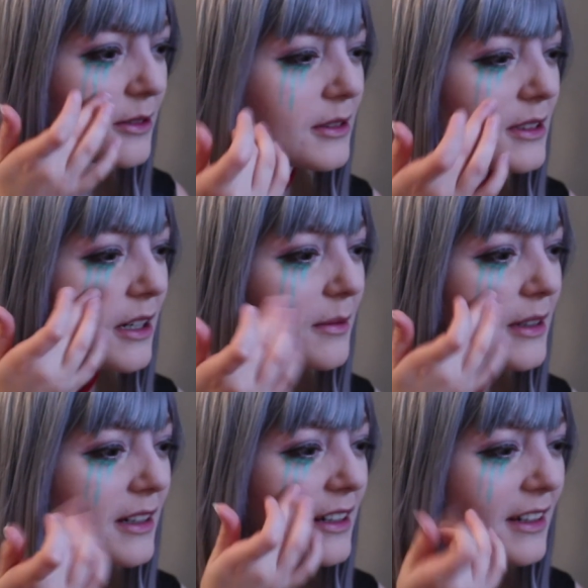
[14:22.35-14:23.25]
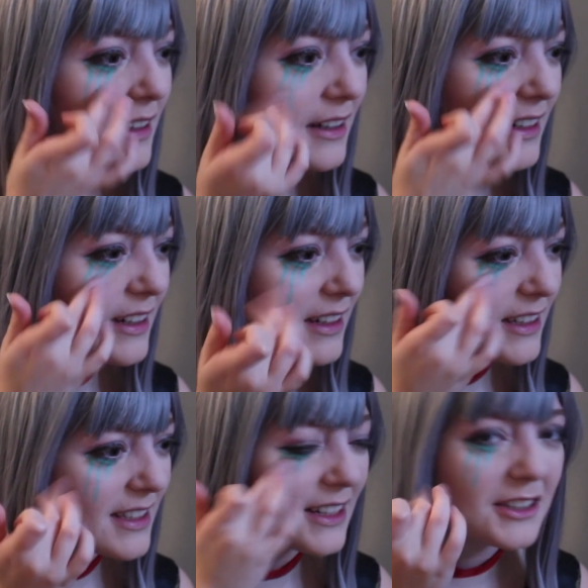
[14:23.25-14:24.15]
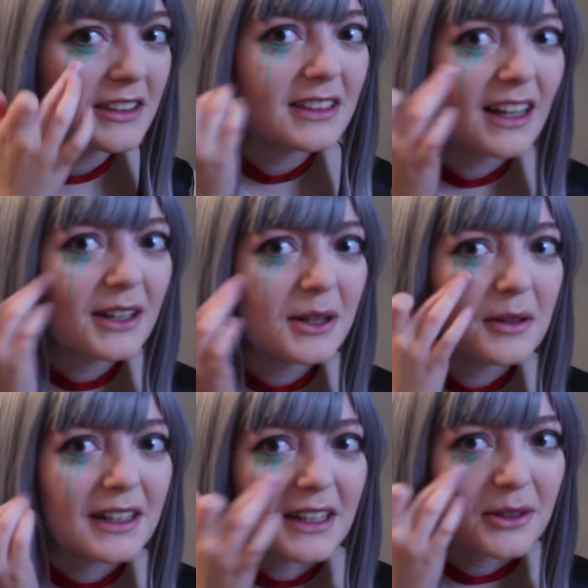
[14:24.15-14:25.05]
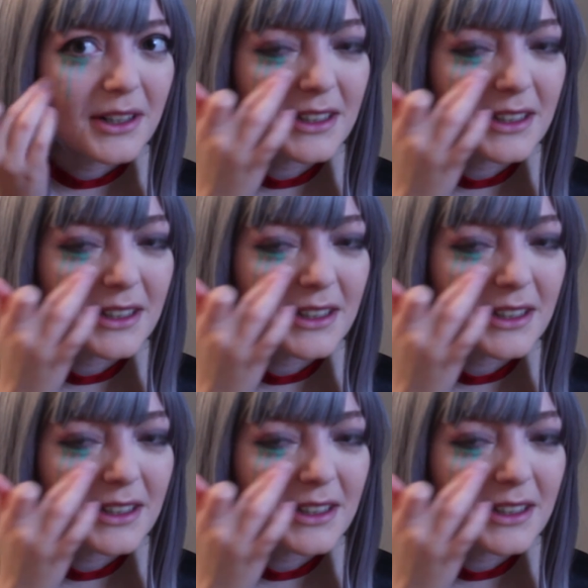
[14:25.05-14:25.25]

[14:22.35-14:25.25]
holds up. It's actually not going anywhere.